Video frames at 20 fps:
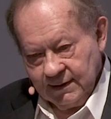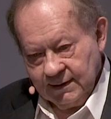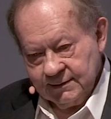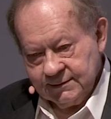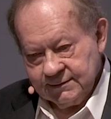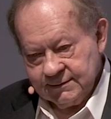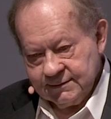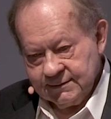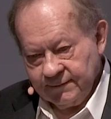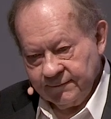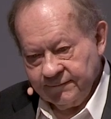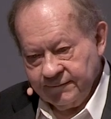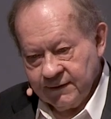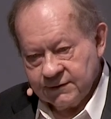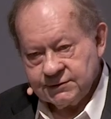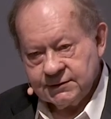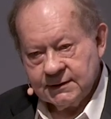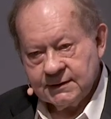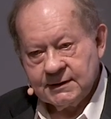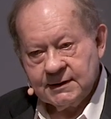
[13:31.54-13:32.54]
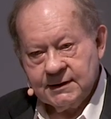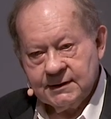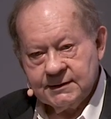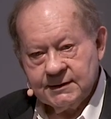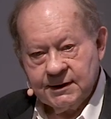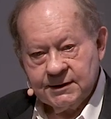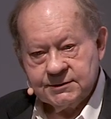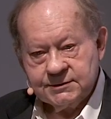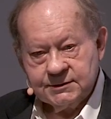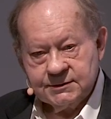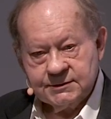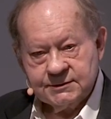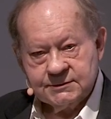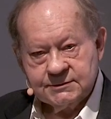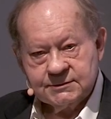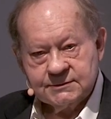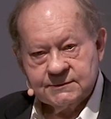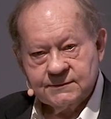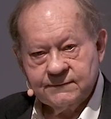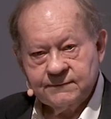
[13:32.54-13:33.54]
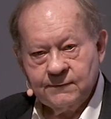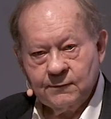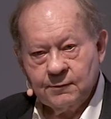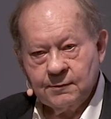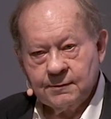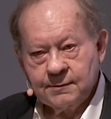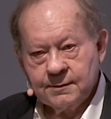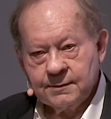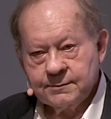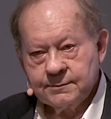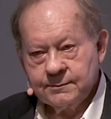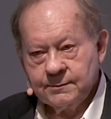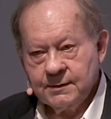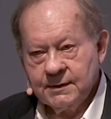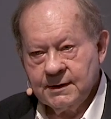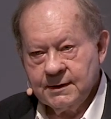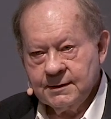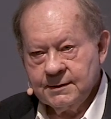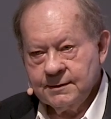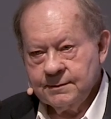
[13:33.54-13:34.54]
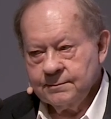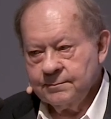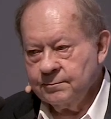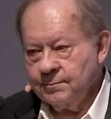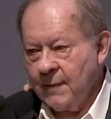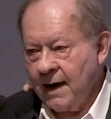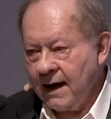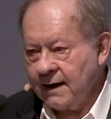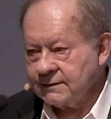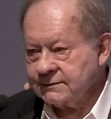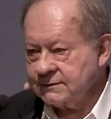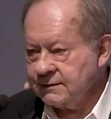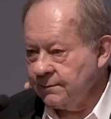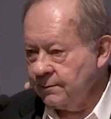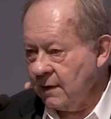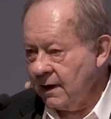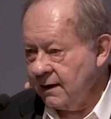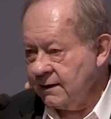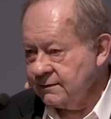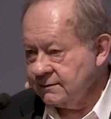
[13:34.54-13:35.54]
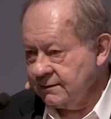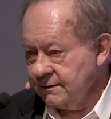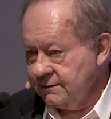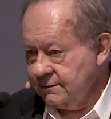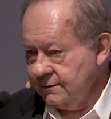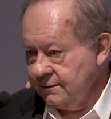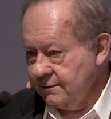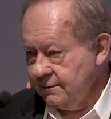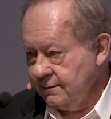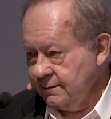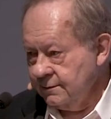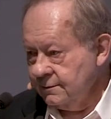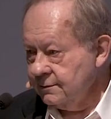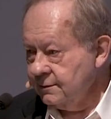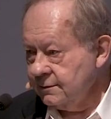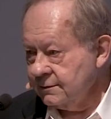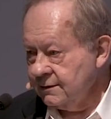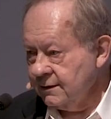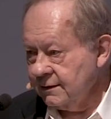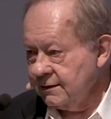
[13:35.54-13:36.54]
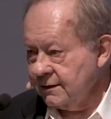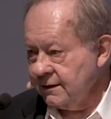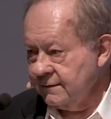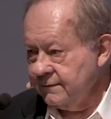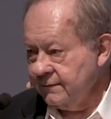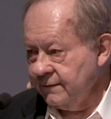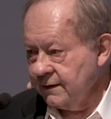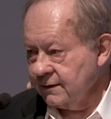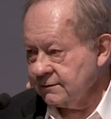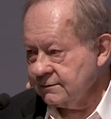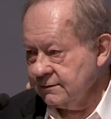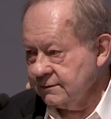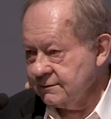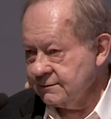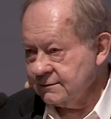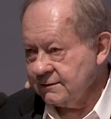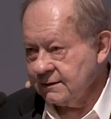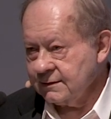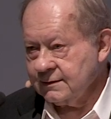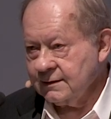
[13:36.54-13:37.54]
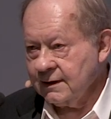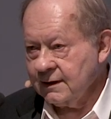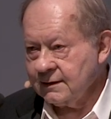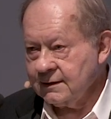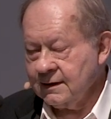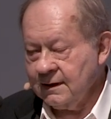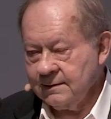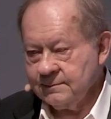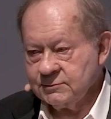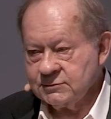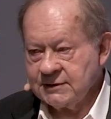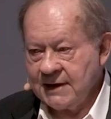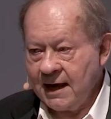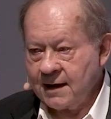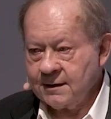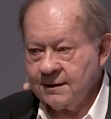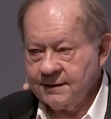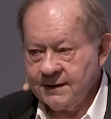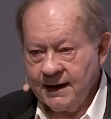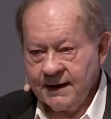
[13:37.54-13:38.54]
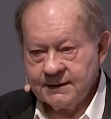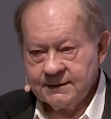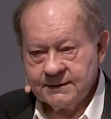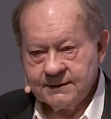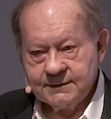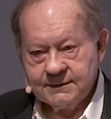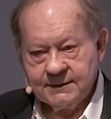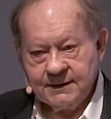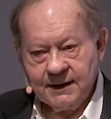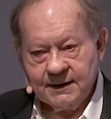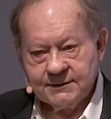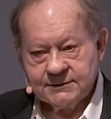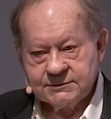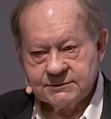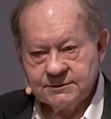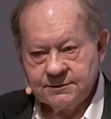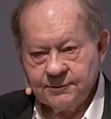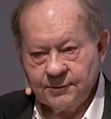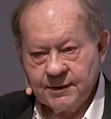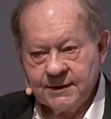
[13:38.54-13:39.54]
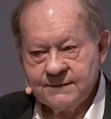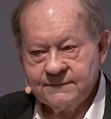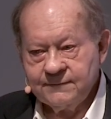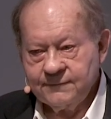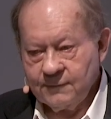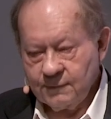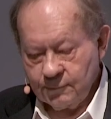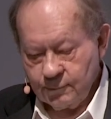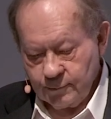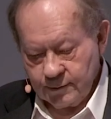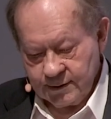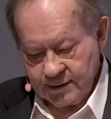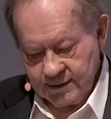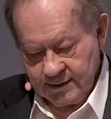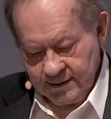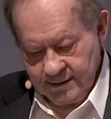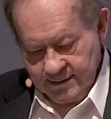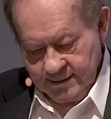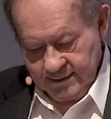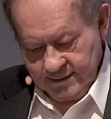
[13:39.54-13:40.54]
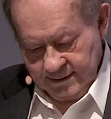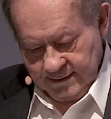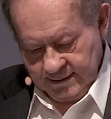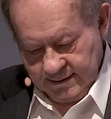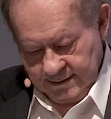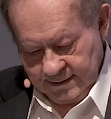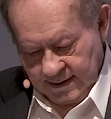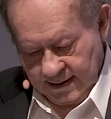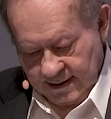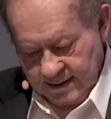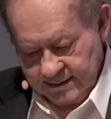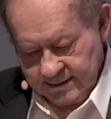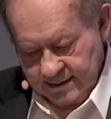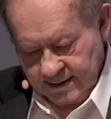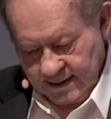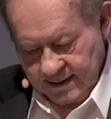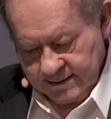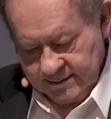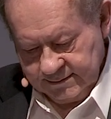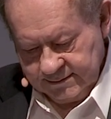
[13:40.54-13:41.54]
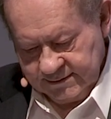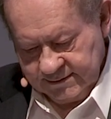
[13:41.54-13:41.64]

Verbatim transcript: sufficient conditions for maximizing utility functions. It, it comes out of that uh, straightforward and, and